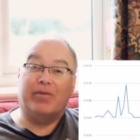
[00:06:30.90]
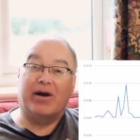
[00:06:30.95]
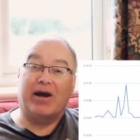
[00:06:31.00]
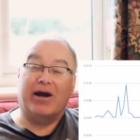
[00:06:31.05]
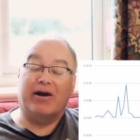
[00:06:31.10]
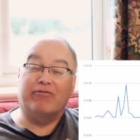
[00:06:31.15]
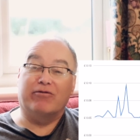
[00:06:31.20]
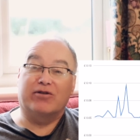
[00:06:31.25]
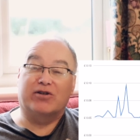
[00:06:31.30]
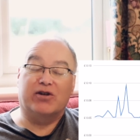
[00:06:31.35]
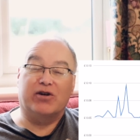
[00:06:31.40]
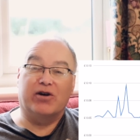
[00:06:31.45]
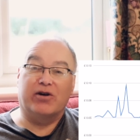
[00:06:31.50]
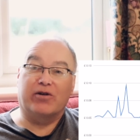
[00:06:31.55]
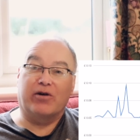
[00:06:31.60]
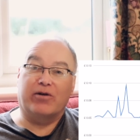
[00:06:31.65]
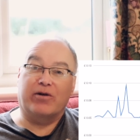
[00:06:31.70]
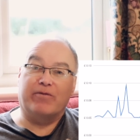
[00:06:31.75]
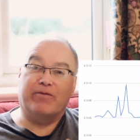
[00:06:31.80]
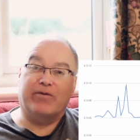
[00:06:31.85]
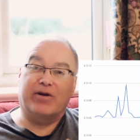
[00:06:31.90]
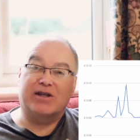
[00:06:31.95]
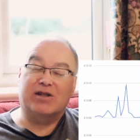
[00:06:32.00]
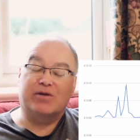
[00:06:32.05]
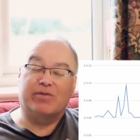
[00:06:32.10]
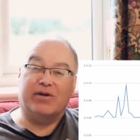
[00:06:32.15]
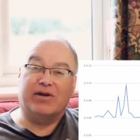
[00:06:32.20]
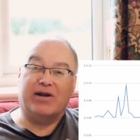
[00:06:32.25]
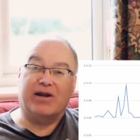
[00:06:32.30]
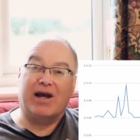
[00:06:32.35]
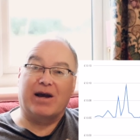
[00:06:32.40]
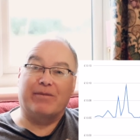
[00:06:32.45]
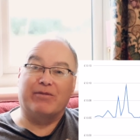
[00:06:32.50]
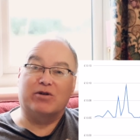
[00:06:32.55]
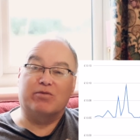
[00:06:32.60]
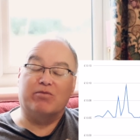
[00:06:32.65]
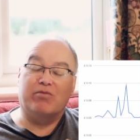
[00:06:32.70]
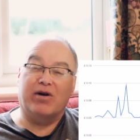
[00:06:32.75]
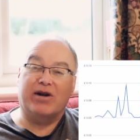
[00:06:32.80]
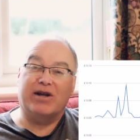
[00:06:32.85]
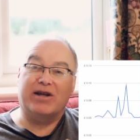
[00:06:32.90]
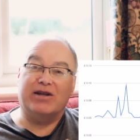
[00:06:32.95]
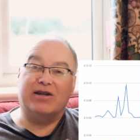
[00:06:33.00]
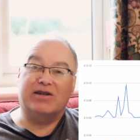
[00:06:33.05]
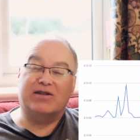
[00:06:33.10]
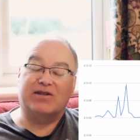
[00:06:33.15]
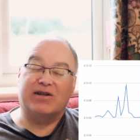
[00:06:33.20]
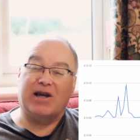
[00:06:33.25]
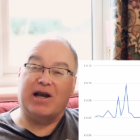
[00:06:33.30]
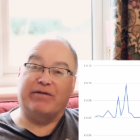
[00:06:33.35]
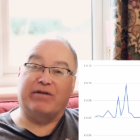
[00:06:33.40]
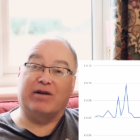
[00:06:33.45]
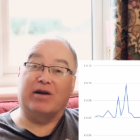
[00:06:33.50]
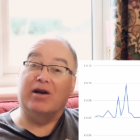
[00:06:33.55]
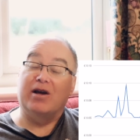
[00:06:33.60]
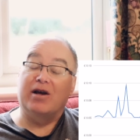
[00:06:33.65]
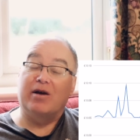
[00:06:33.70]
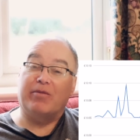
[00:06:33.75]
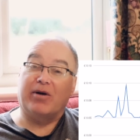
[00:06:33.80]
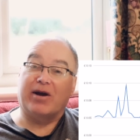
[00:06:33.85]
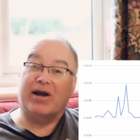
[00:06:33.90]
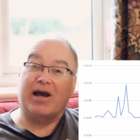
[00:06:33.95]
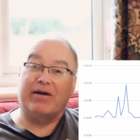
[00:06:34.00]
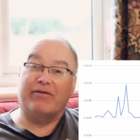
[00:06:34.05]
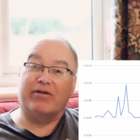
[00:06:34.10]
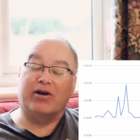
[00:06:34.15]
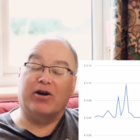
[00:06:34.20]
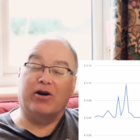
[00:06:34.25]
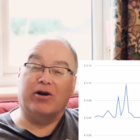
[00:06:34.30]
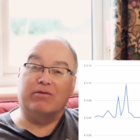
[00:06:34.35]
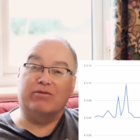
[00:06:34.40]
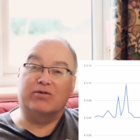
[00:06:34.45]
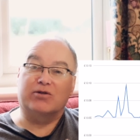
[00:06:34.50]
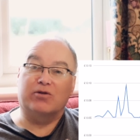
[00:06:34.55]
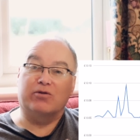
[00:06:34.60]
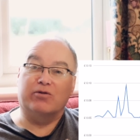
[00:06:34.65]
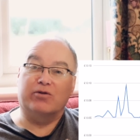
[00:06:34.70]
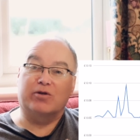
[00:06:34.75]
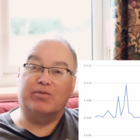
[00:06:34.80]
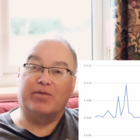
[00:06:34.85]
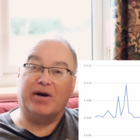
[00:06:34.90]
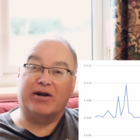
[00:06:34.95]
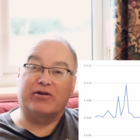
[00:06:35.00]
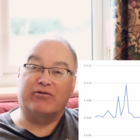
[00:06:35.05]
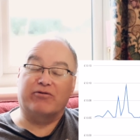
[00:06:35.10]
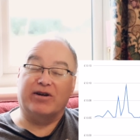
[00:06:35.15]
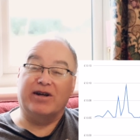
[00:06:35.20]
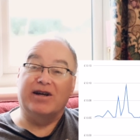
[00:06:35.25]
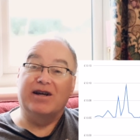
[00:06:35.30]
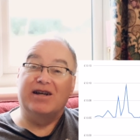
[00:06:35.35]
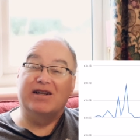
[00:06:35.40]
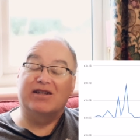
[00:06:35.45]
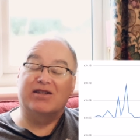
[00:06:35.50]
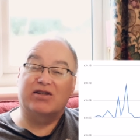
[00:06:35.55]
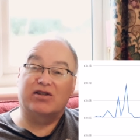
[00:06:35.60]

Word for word: about return on investment and how much money you're saving by having a home storage battery.